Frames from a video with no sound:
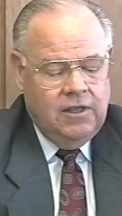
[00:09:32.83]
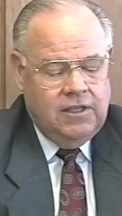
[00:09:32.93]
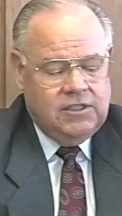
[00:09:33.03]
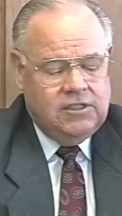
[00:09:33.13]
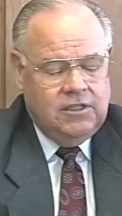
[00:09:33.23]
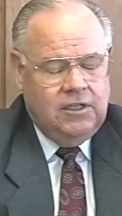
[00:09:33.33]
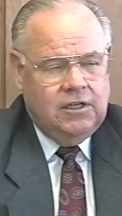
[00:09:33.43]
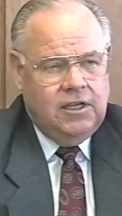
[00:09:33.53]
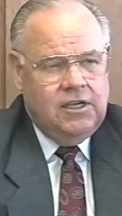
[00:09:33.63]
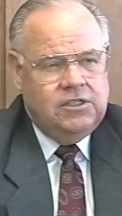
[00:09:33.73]
This is an
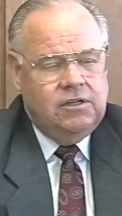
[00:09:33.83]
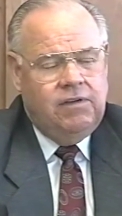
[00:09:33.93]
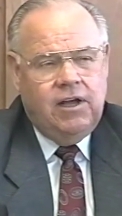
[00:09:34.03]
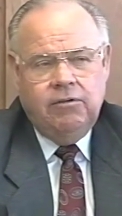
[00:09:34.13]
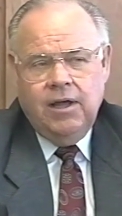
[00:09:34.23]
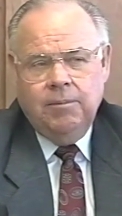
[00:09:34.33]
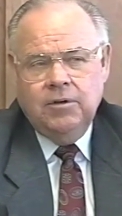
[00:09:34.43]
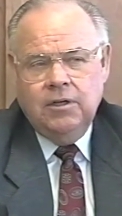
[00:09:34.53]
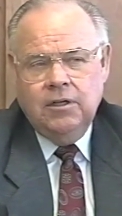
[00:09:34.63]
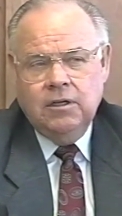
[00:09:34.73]
indication of how
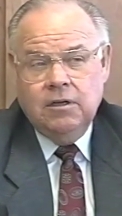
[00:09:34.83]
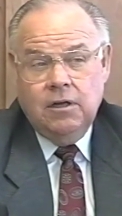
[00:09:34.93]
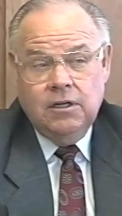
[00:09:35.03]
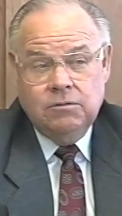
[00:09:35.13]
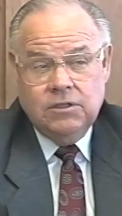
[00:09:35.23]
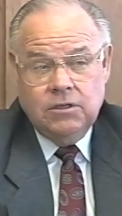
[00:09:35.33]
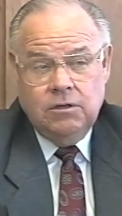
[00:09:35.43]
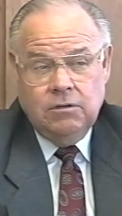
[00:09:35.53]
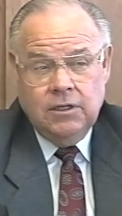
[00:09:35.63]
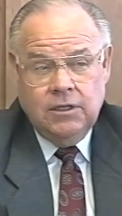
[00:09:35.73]
rapidly the college was
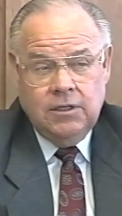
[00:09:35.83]
growing.